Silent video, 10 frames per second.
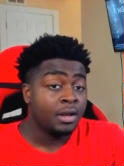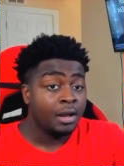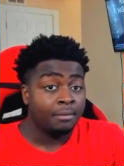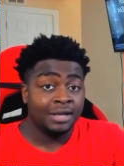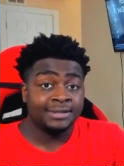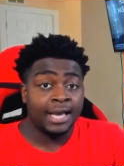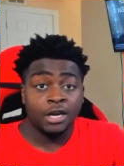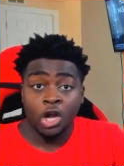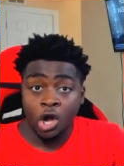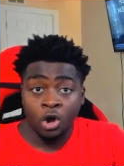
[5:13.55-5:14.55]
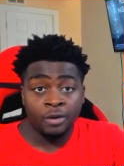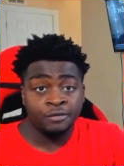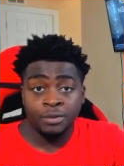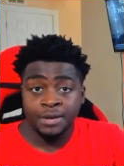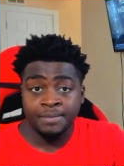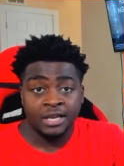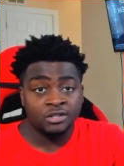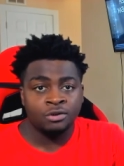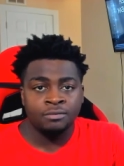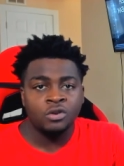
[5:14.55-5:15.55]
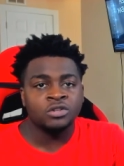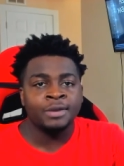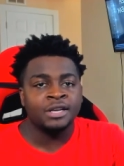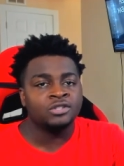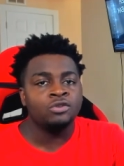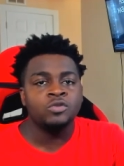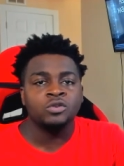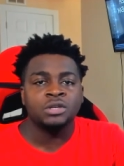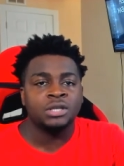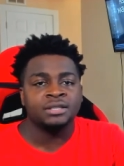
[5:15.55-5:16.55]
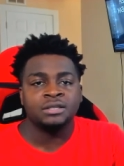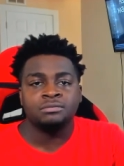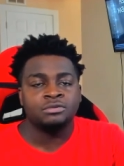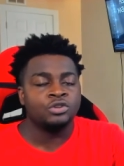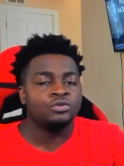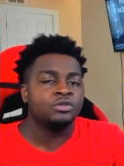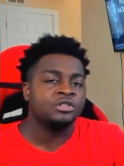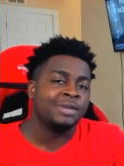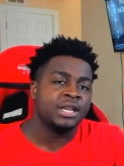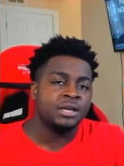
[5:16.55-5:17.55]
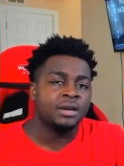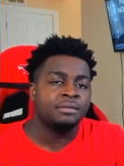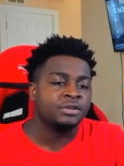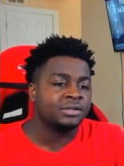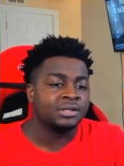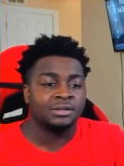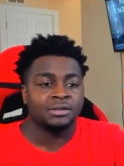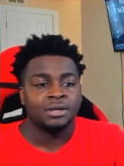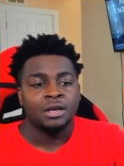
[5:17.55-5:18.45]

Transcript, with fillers: Montana Cole, even when he make his own music, but his own music doesn't do as many numbers as